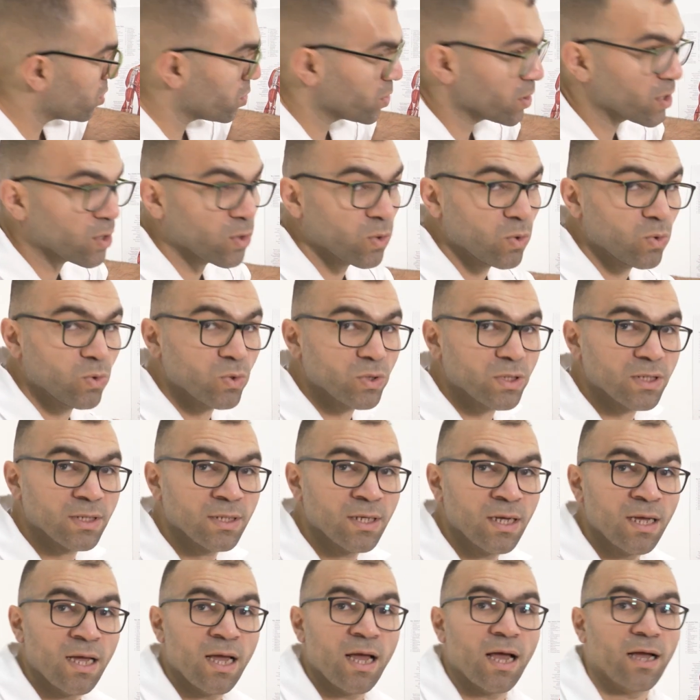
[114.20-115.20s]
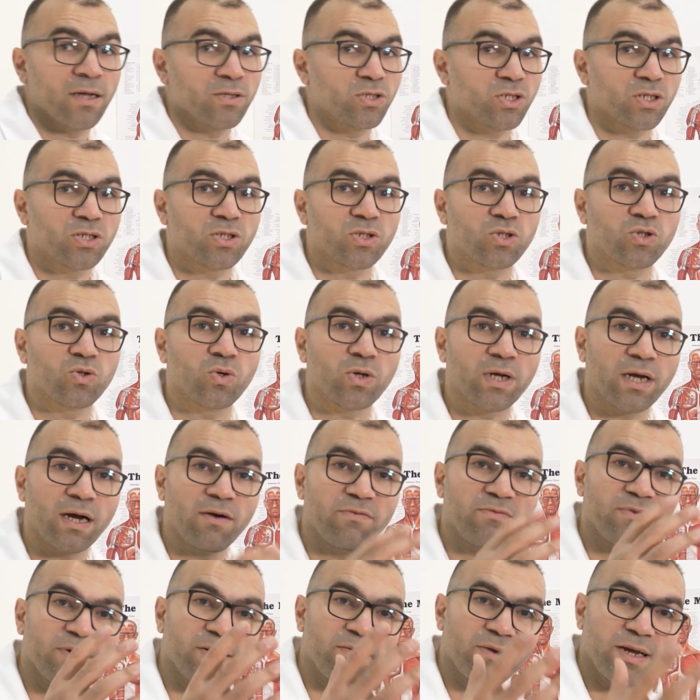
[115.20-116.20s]
on the glutes, just to
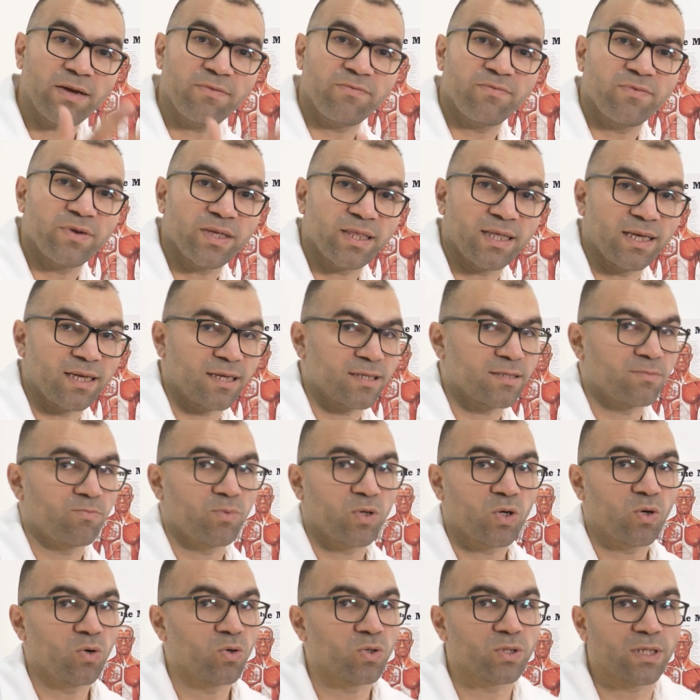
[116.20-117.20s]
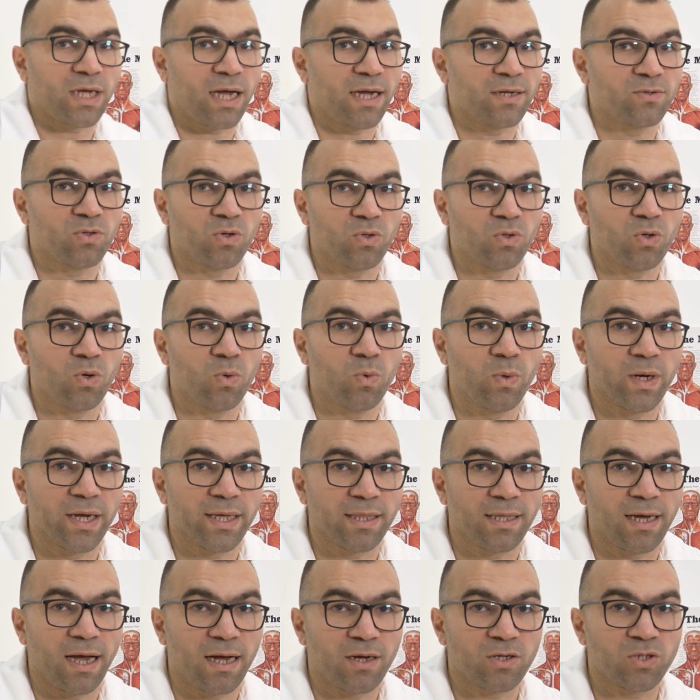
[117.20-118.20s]
cover everything, because I don't know
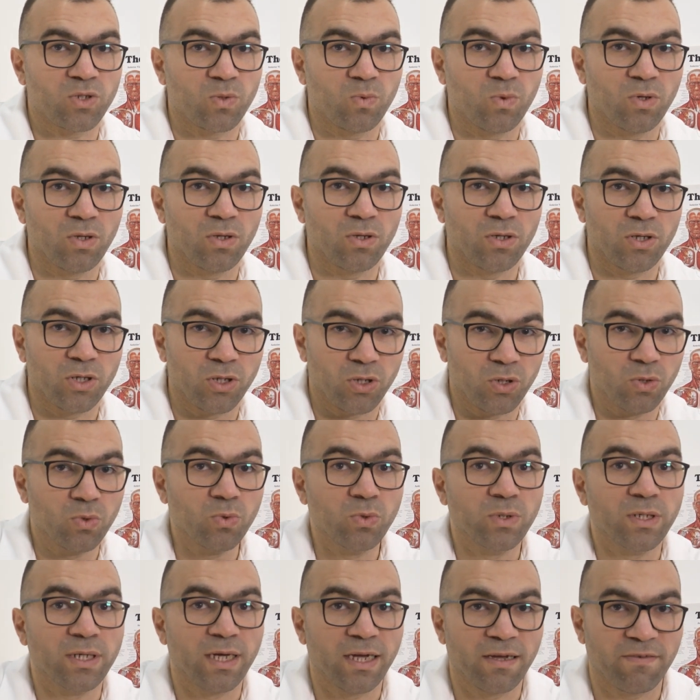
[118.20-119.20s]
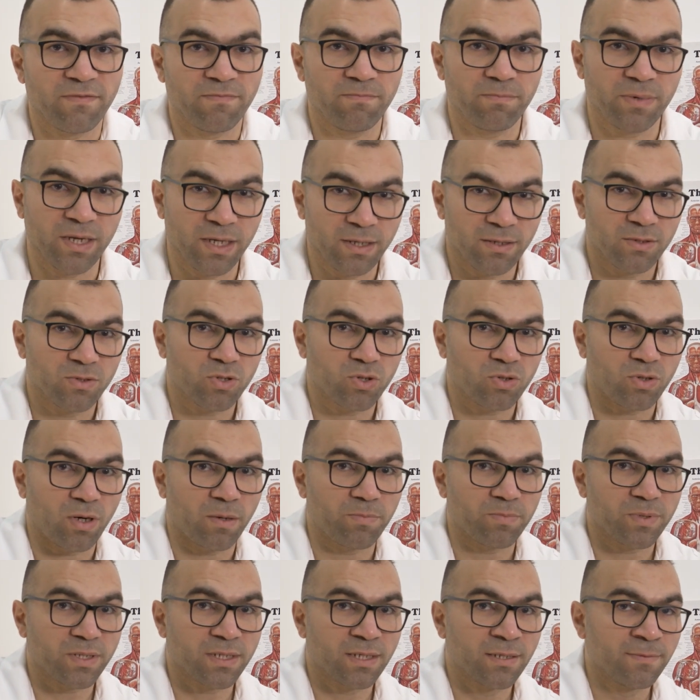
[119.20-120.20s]
where the actual U nerve being
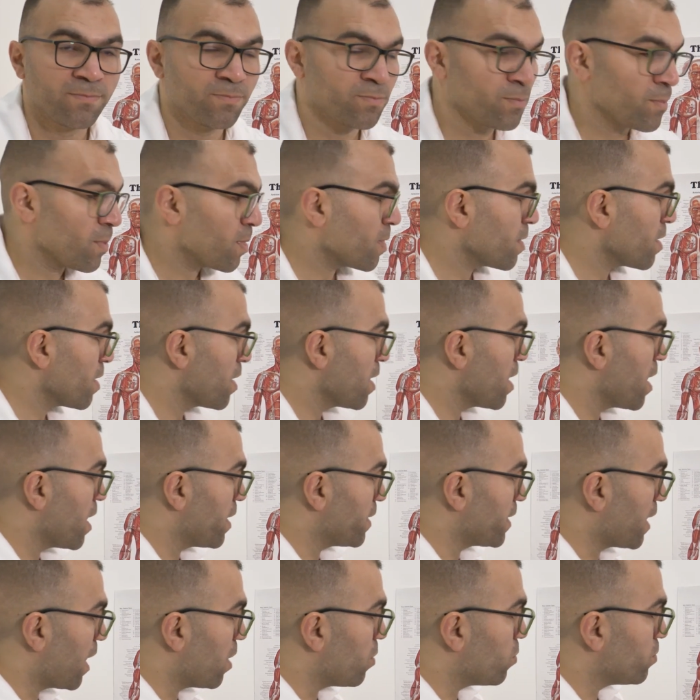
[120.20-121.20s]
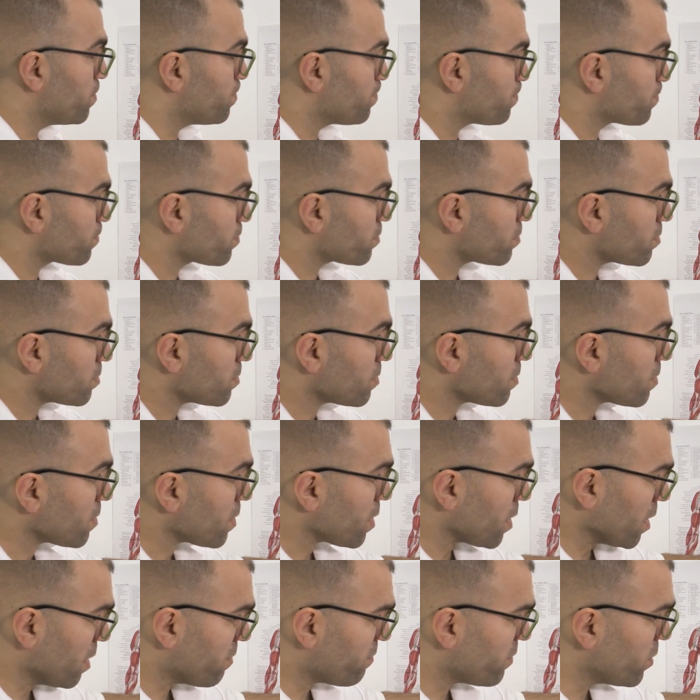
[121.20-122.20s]
trapped. Now,
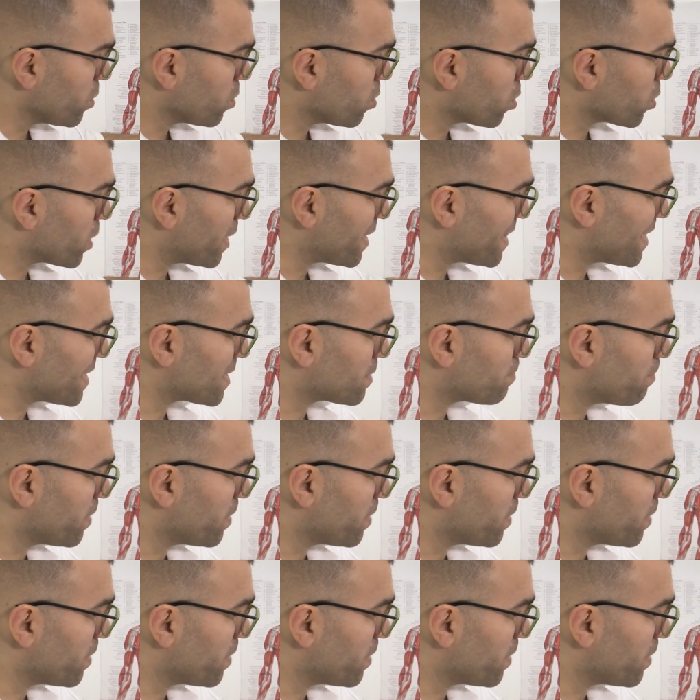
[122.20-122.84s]
if you look at this